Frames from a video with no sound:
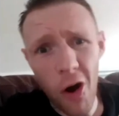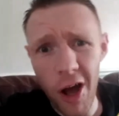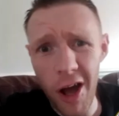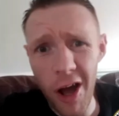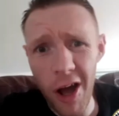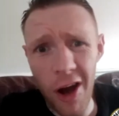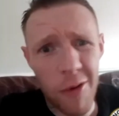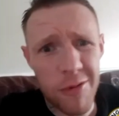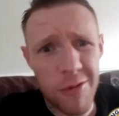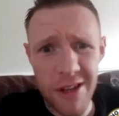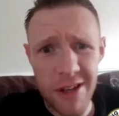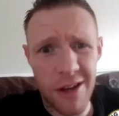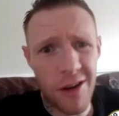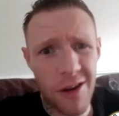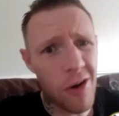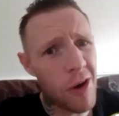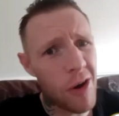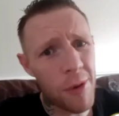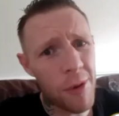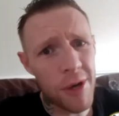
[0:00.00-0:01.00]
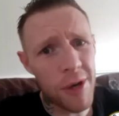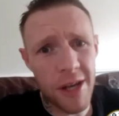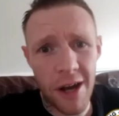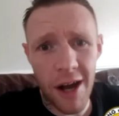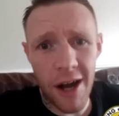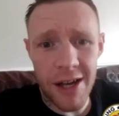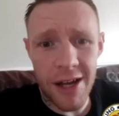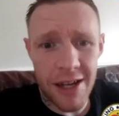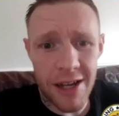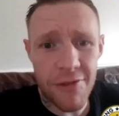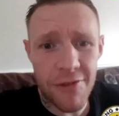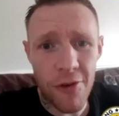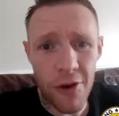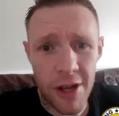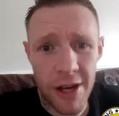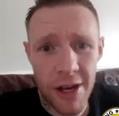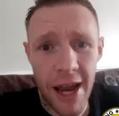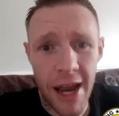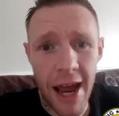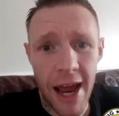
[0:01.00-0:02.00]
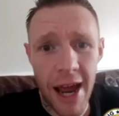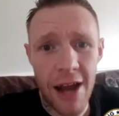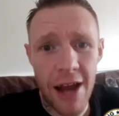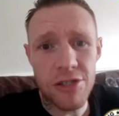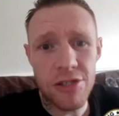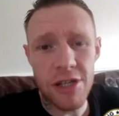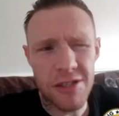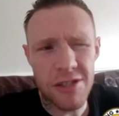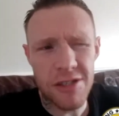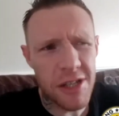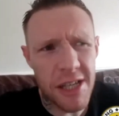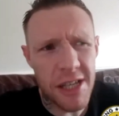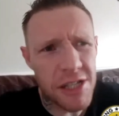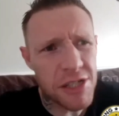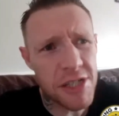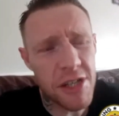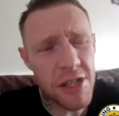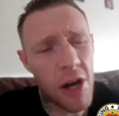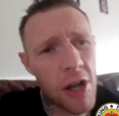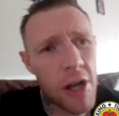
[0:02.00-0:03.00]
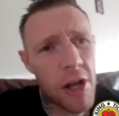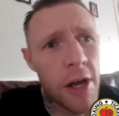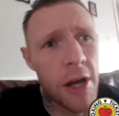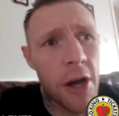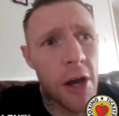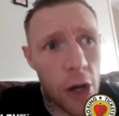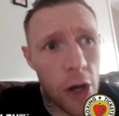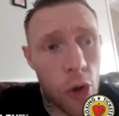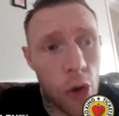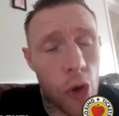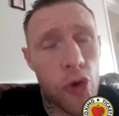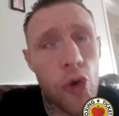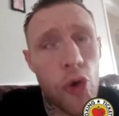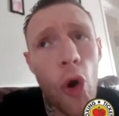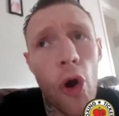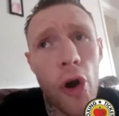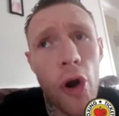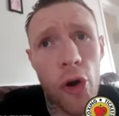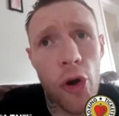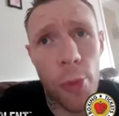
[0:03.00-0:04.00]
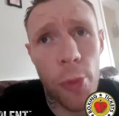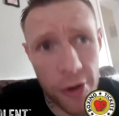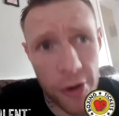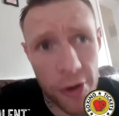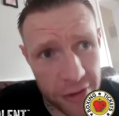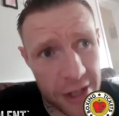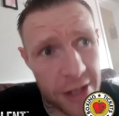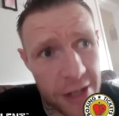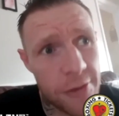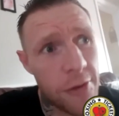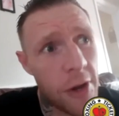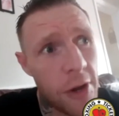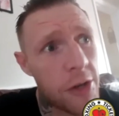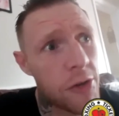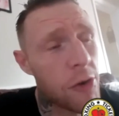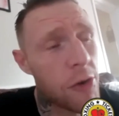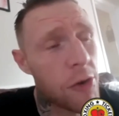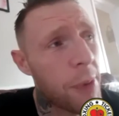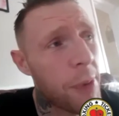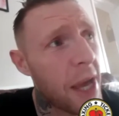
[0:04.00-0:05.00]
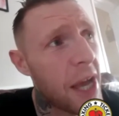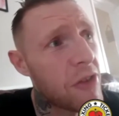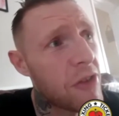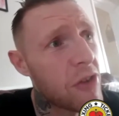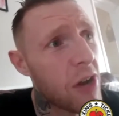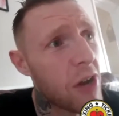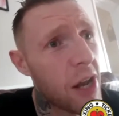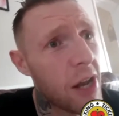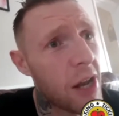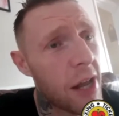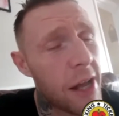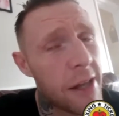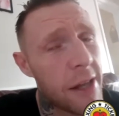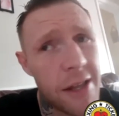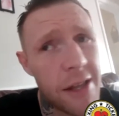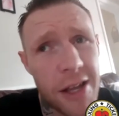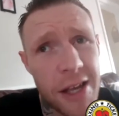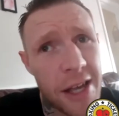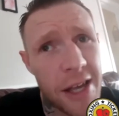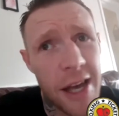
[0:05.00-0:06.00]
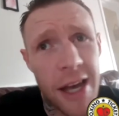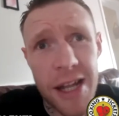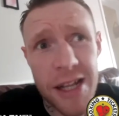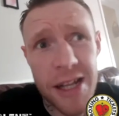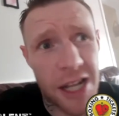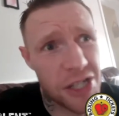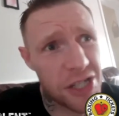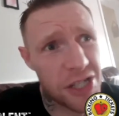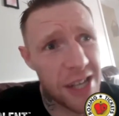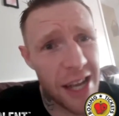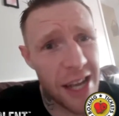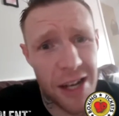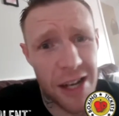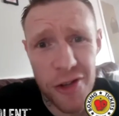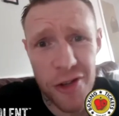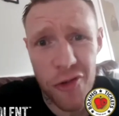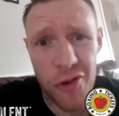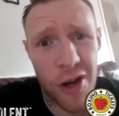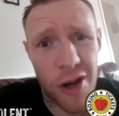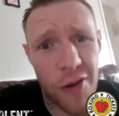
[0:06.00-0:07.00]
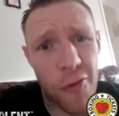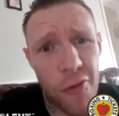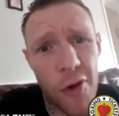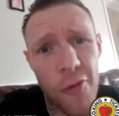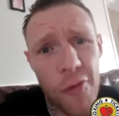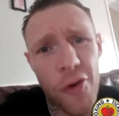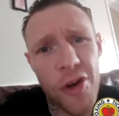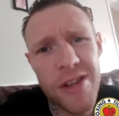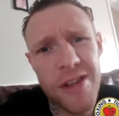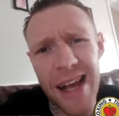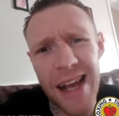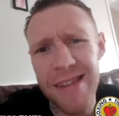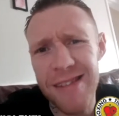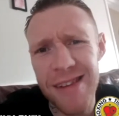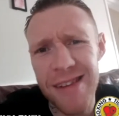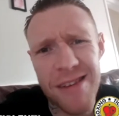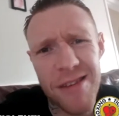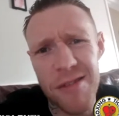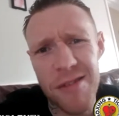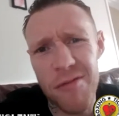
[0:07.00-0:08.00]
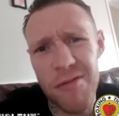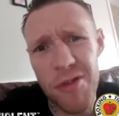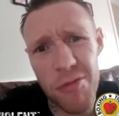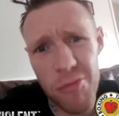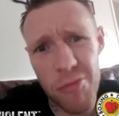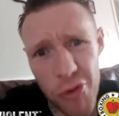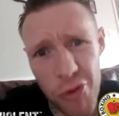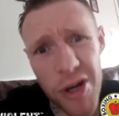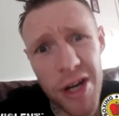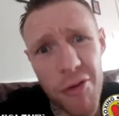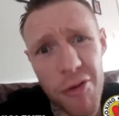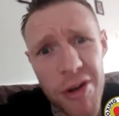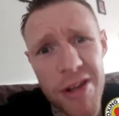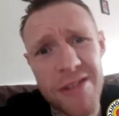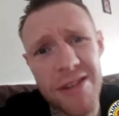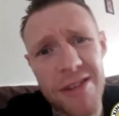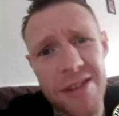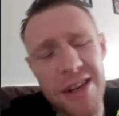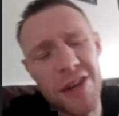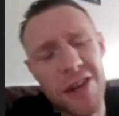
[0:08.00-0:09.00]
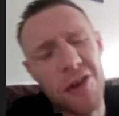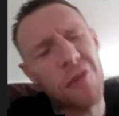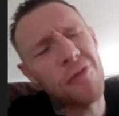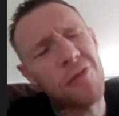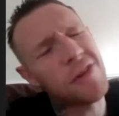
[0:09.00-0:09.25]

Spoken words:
I was like, oh my god, that's fucking harsh. Because I think I don't know her now, but I've seen on your page and all, and like that she's had like 3 or 4 fights cancelled pretty recently enough.